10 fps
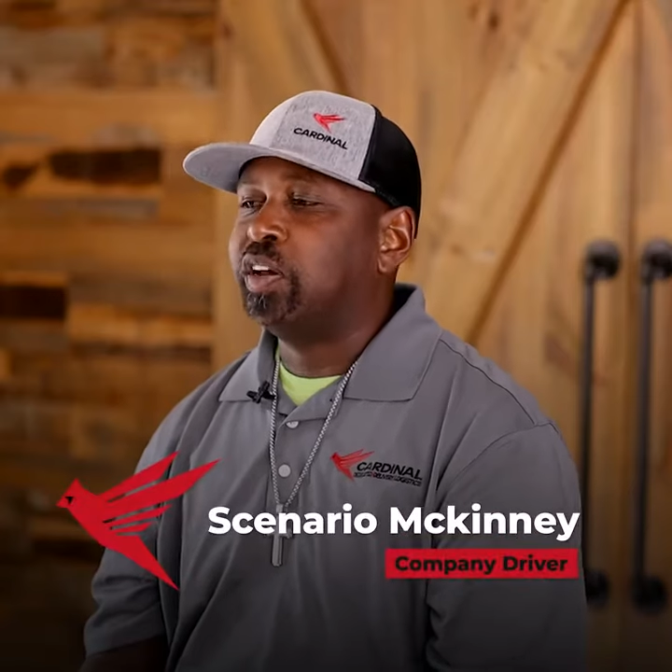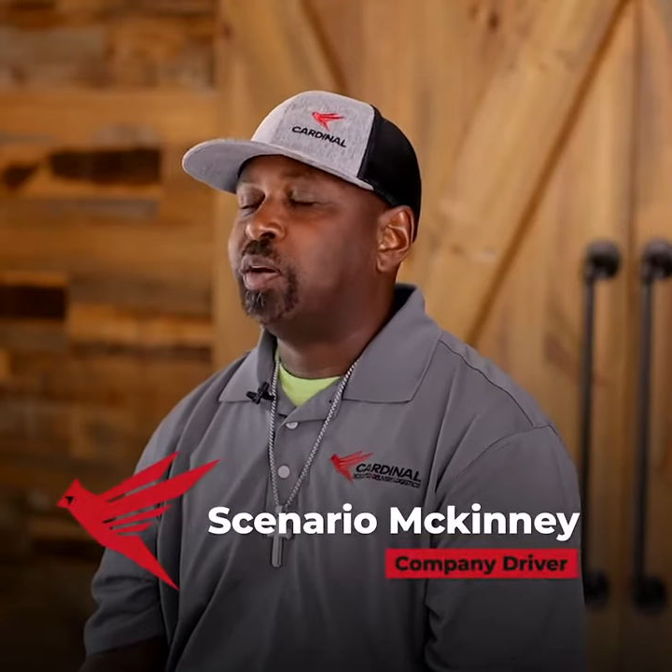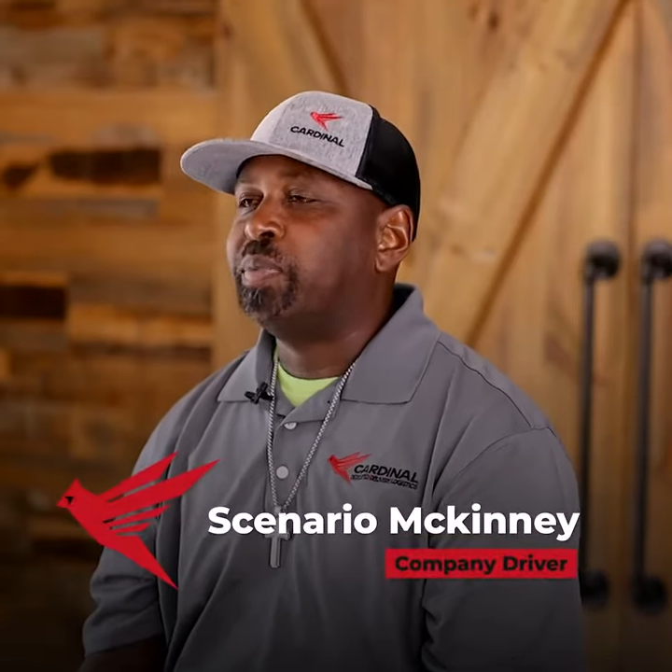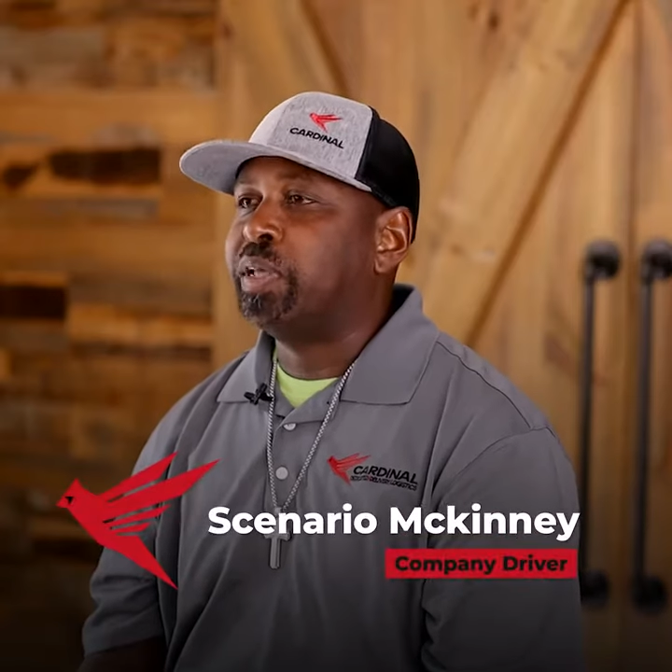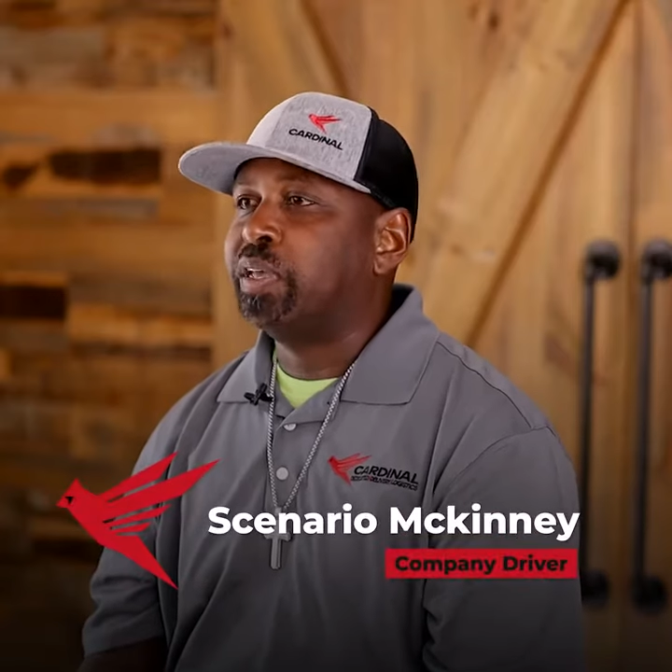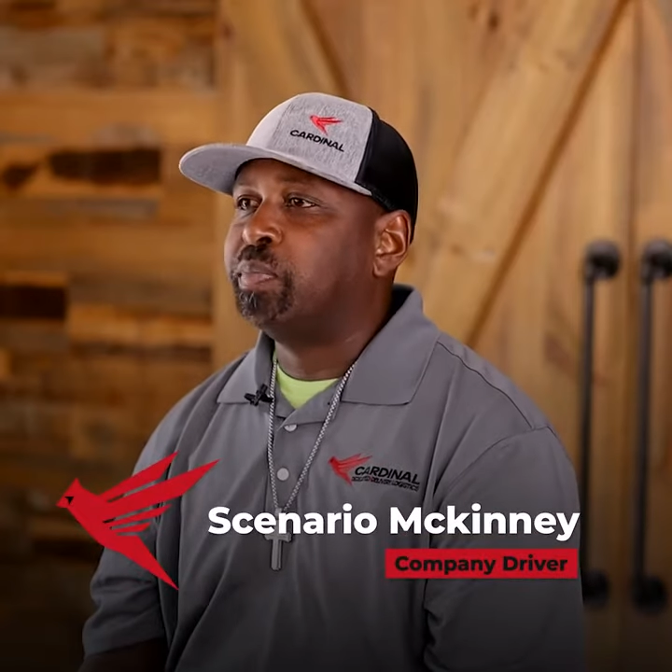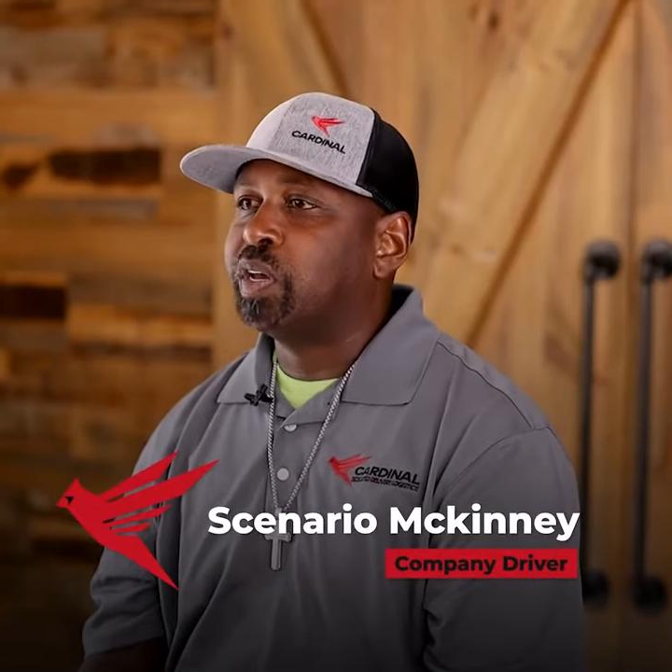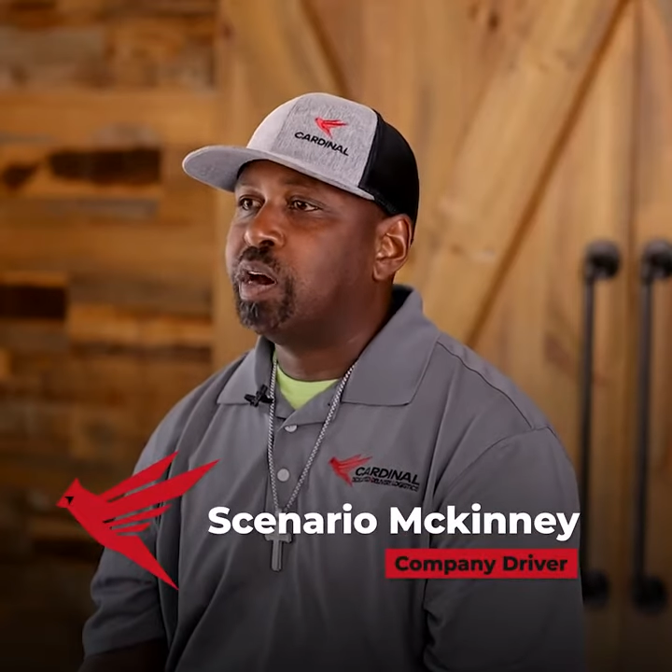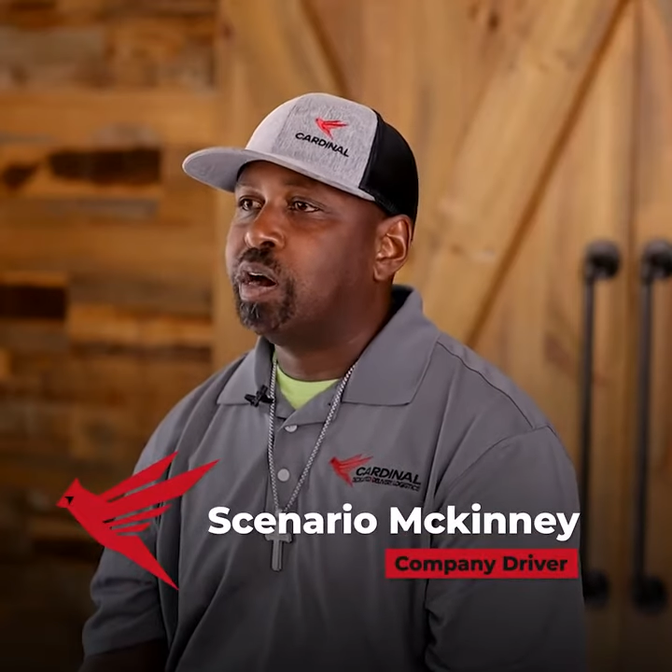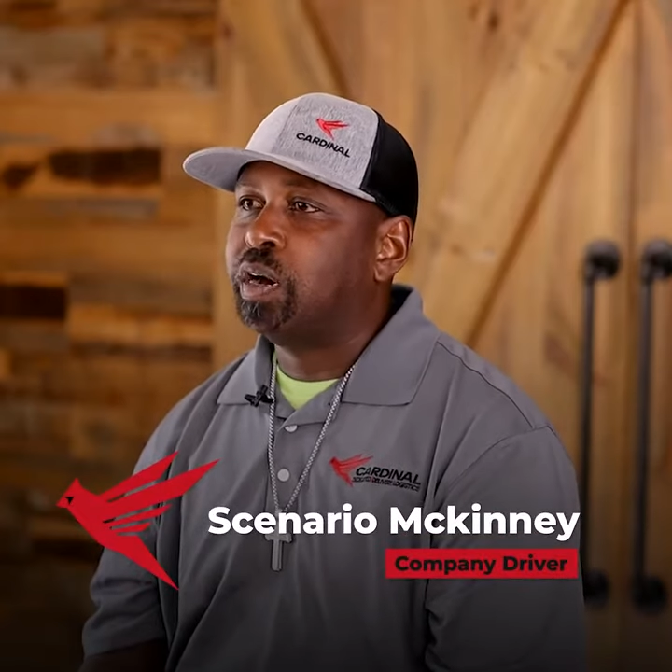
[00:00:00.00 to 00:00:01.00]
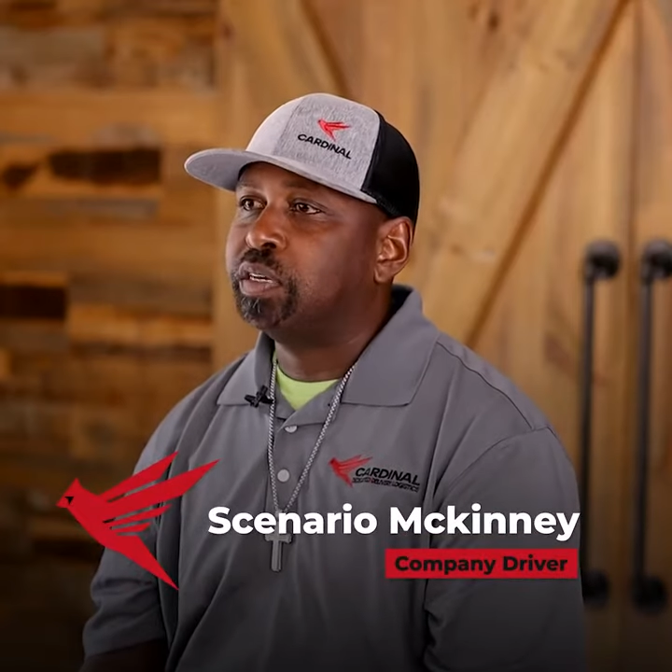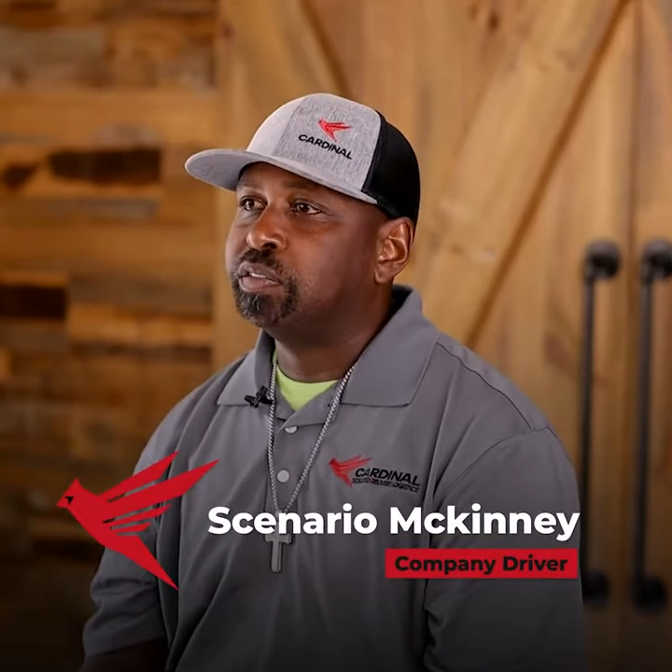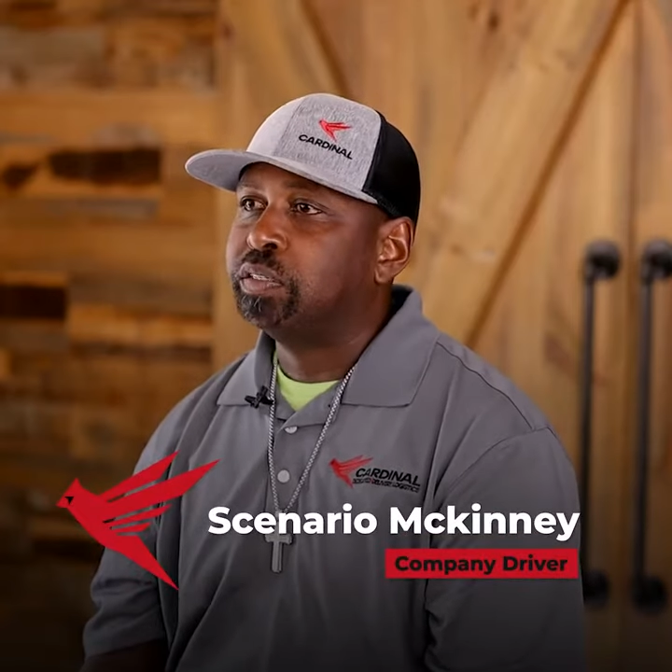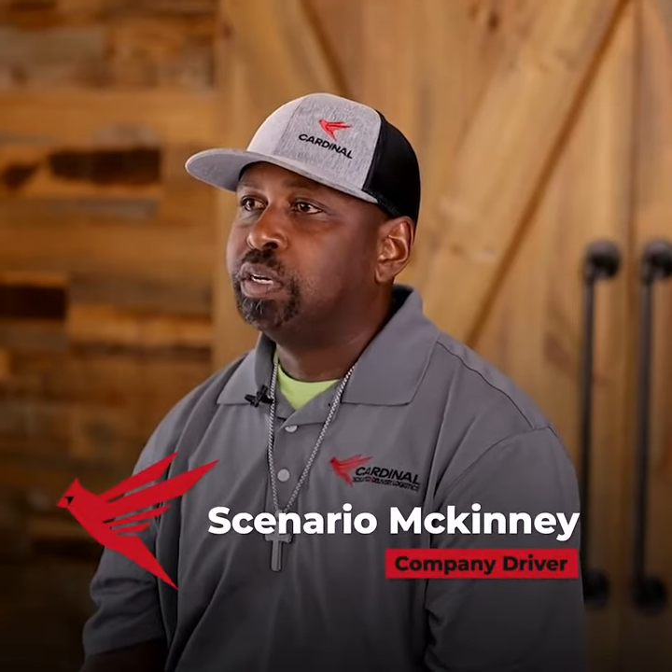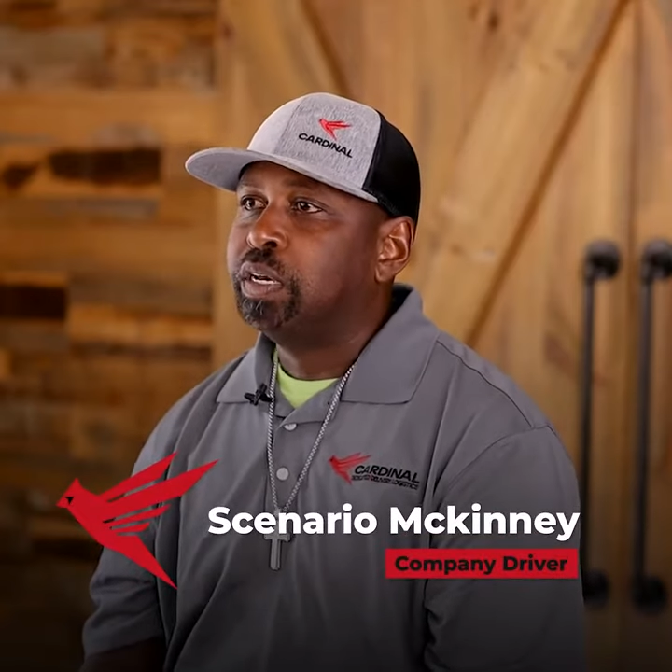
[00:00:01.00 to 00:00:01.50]
company
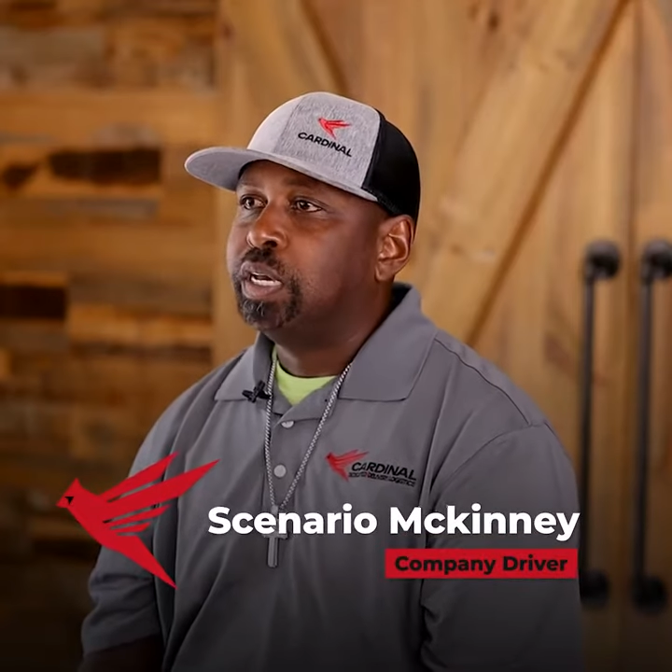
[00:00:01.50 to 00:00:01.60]
because